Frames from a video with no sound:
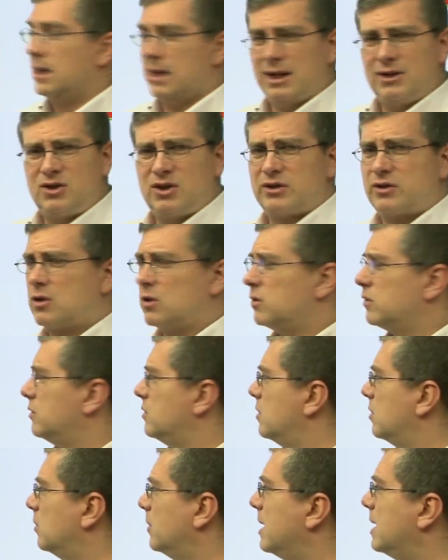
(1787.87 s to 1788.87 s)
Let's just go
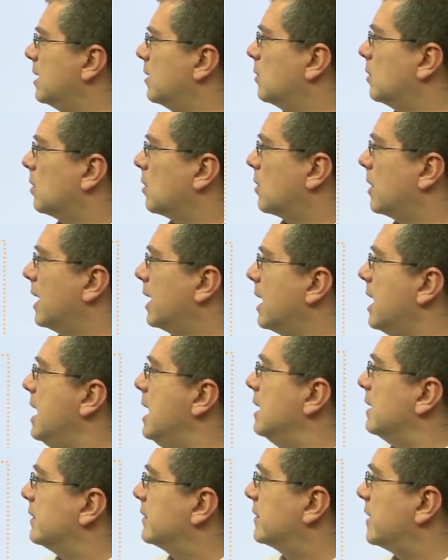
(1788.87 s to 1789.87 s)
do the reading real quick.
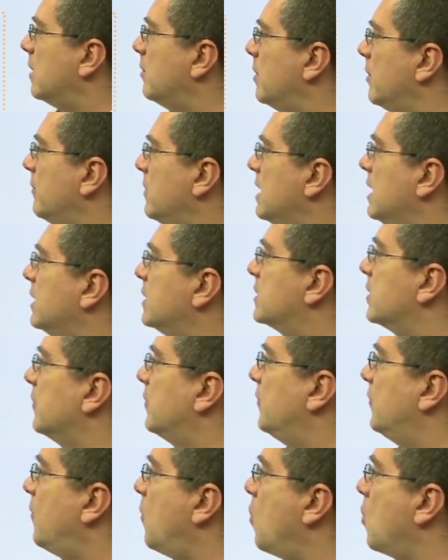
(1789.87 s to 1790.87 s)
Some of these
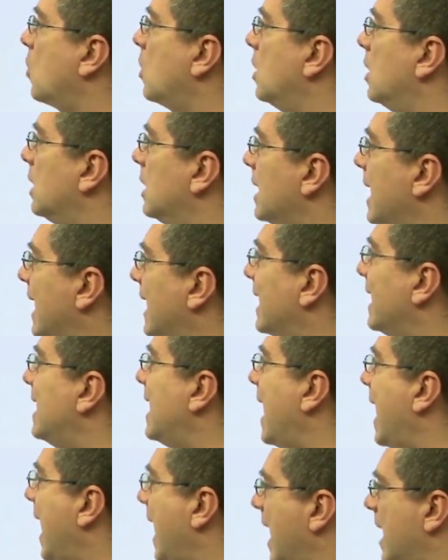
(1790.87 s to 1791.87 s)

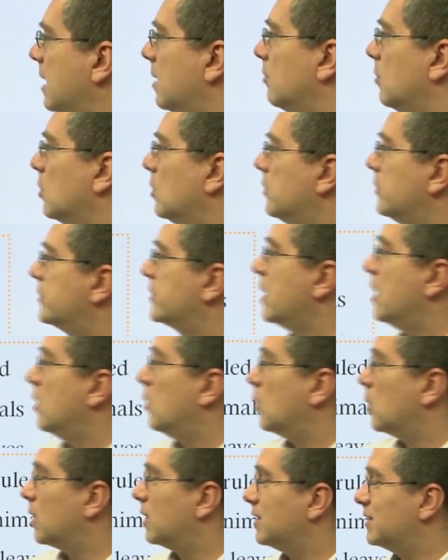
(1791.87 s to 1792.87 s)
four-legged animals
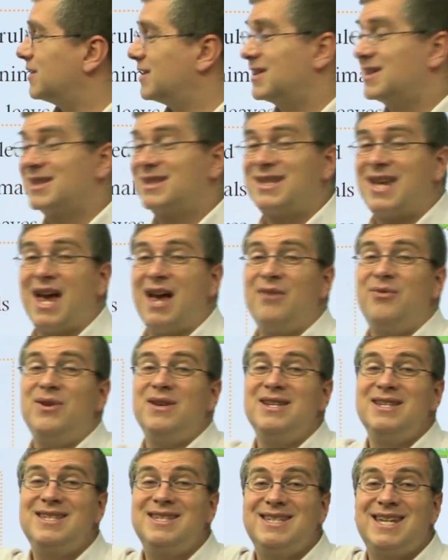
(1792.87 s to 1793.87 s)
were
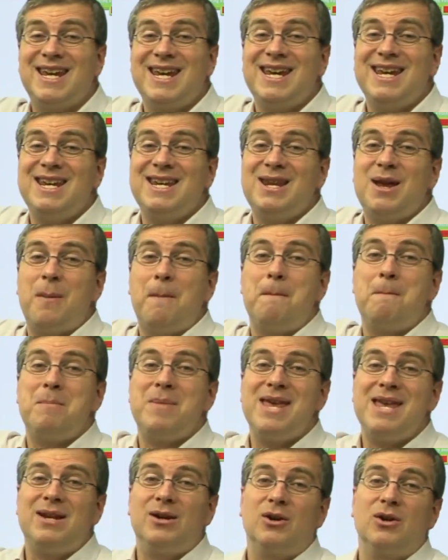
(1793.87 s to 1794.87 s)
17
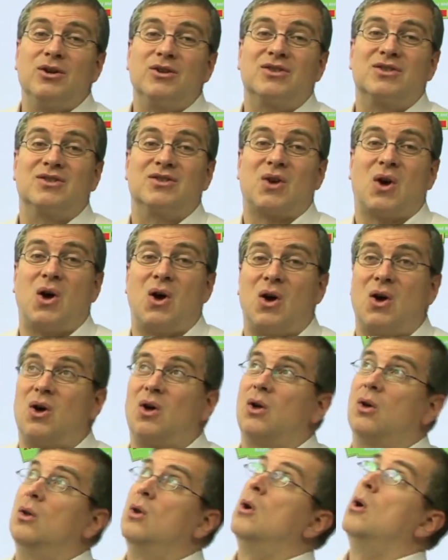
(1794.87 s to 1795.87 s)
meters
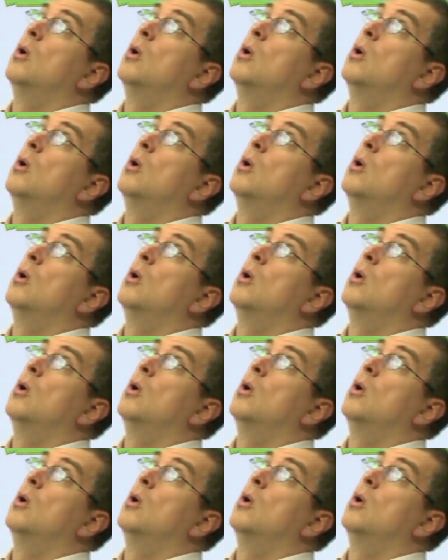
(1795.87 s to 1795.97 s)
tall.